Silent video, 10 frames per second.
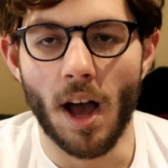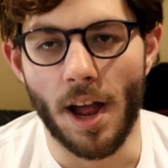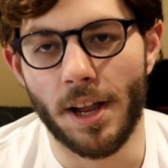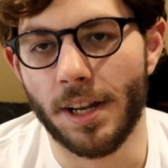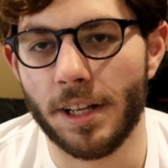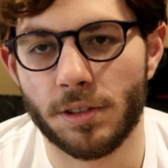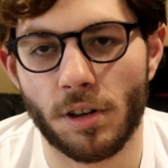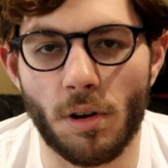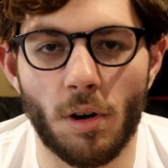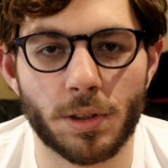And I
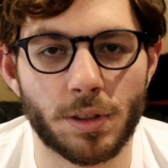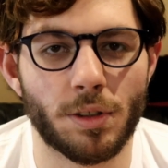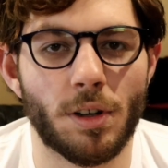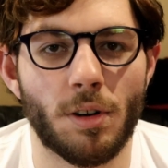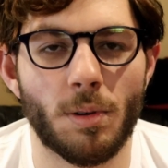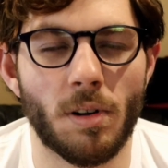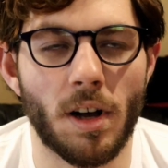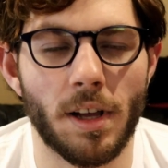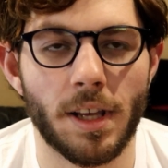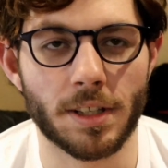took also
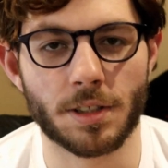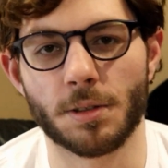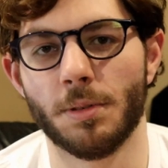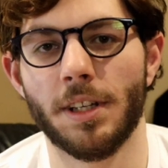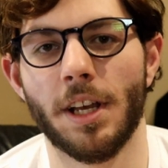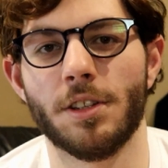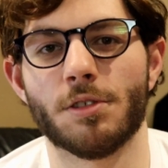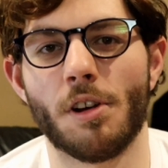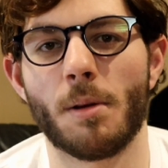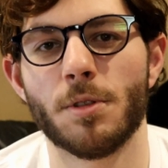history and
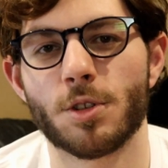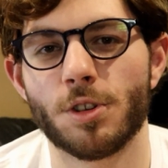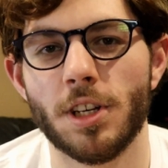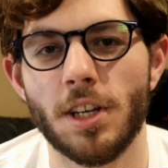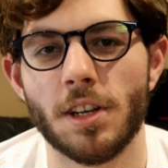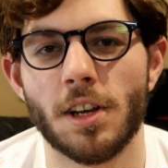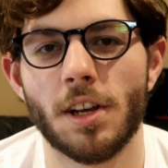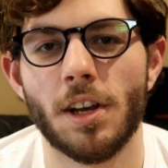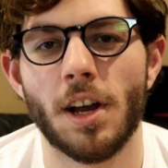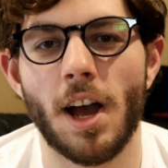geometry.
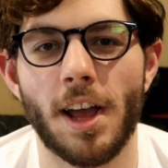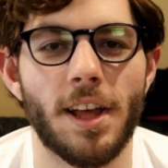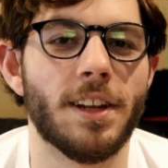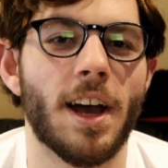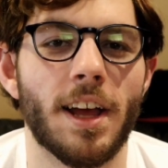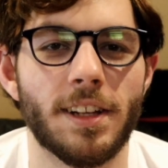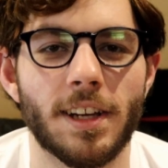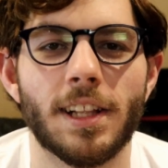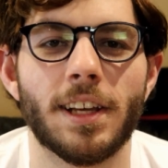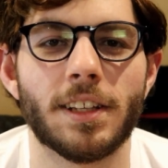And I
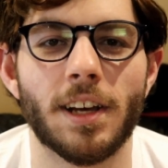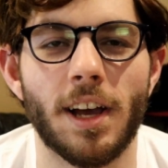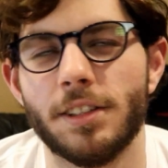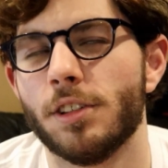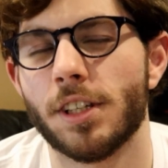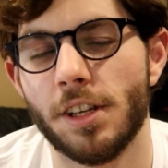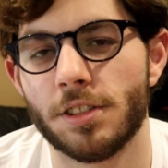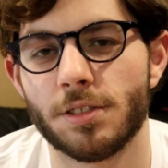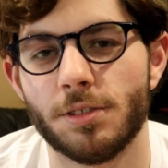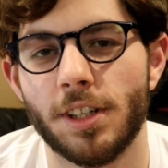took
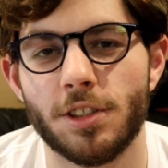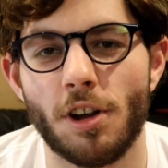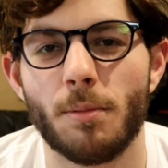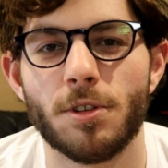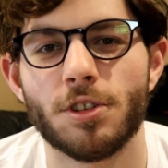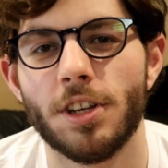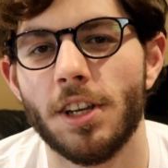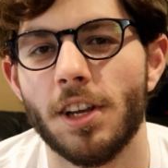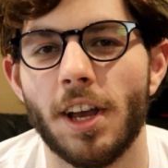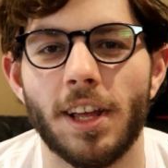history and
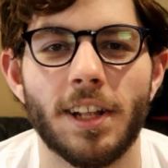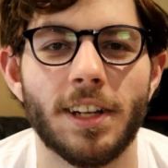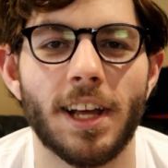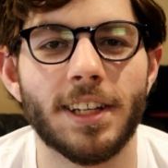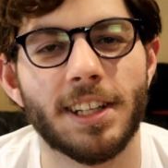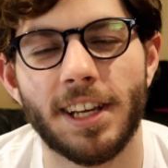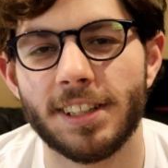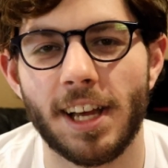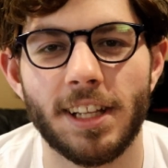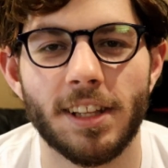geometry, and I didn't
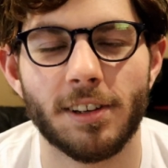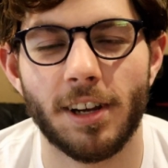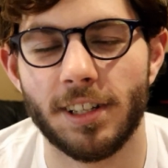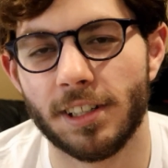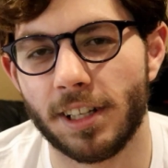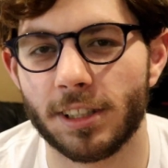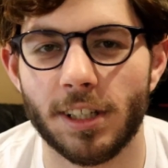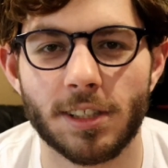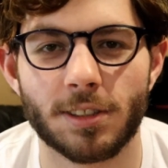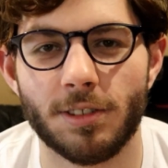like that either. I didn't like the
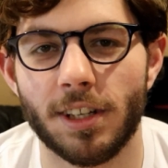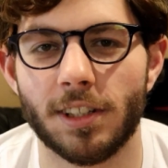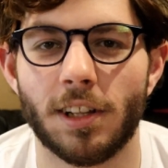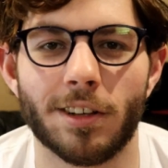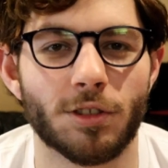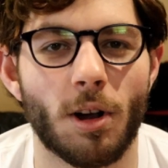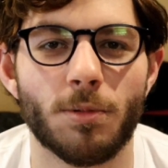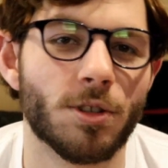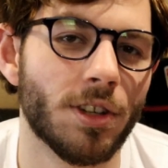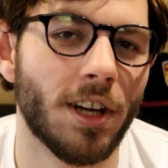history, I didn't like
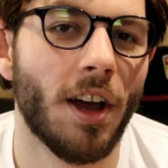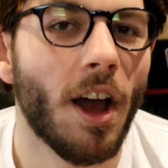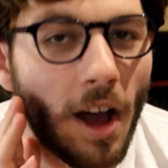geometry.